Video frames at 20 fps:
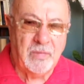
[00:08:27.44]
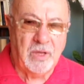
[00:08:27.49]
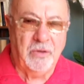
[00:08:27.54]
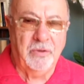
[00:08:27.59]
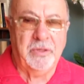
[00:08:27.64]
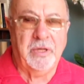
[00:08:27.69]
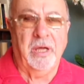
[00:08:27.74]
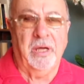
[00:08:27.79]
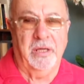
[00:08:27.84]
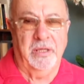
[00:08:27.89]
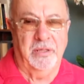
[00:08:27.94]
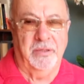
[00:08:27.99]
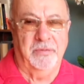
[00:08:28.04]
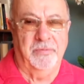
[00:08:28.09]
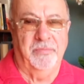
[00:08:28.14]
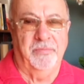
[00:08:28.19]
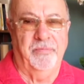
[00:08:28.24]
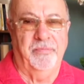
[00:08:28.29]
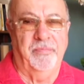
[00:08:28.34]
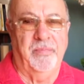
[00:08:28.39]
Okay,
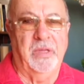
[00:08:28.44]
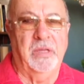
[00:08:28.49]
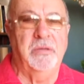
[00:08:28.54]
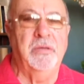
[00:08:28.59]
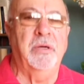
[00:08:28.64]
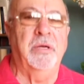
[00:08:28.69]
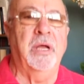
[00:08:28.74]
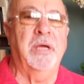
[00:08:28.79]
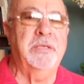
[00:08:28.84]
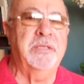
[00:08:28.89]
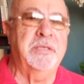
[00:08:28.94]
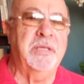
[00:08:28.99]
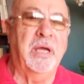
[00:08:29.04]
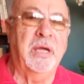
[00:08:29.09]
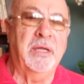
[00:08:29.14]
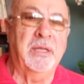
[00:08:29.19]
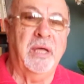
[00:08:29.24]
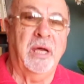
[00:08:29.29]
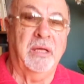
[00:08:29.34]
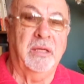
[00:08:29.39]
you're not
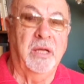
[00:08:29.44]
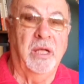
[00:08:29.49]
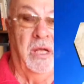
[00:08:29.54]
saying that